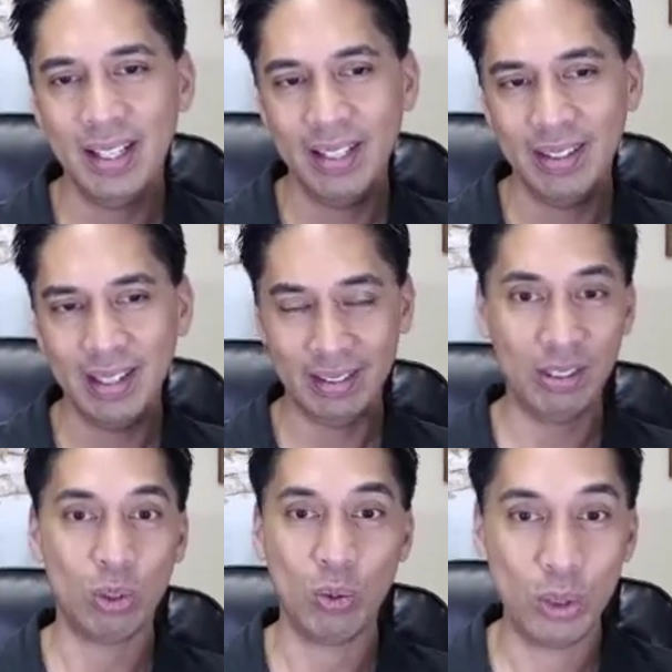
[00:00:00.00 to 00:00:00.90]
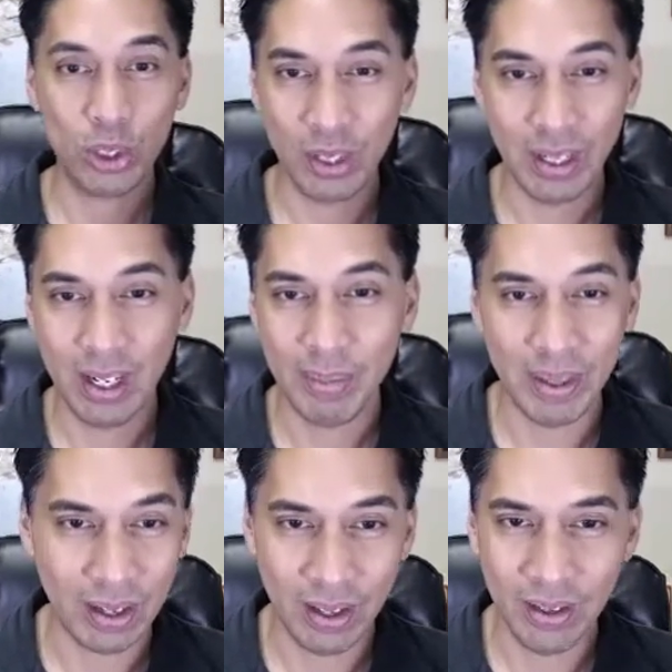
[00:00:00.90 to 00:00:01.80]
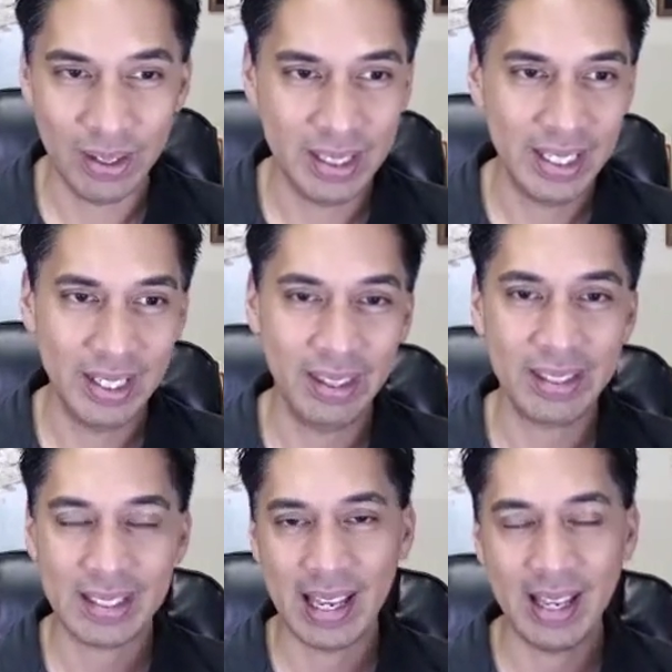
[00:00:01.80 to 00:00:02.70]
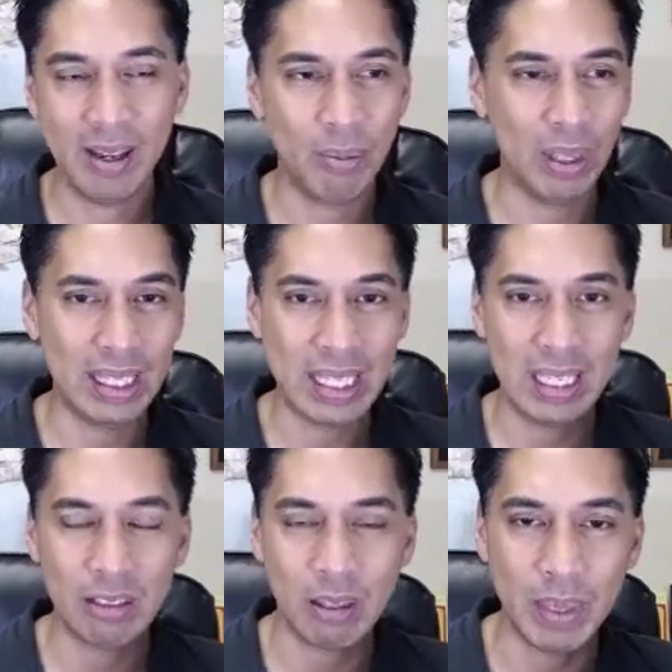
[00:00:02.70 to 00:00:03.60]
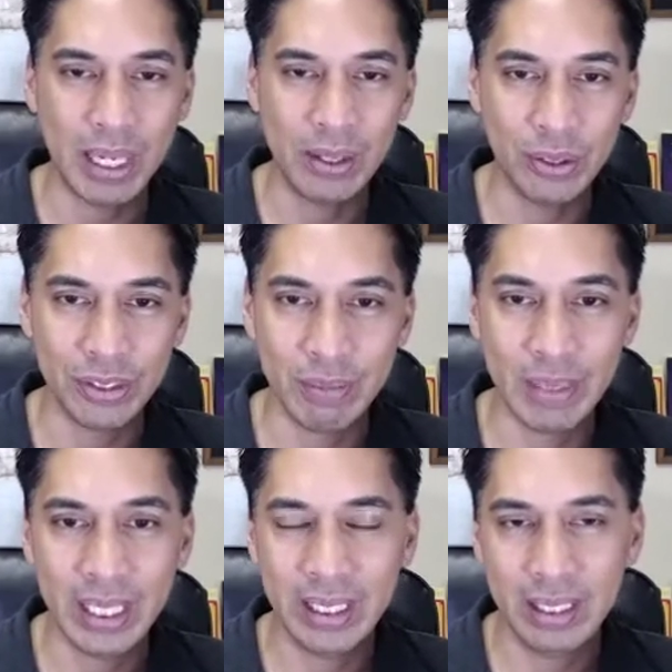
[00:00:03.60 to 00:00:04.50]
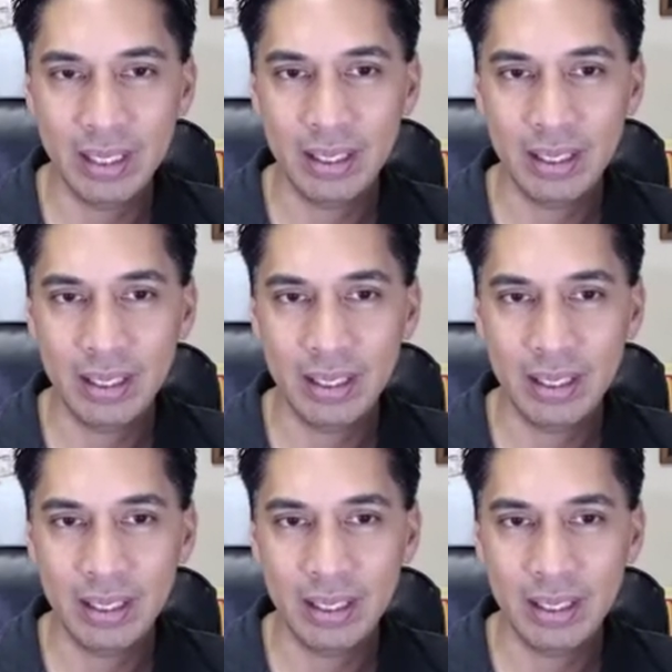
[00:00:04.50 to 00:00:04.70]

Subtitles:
that this rose showed up, the color it did, the stem, the leaves, the petals, the bud,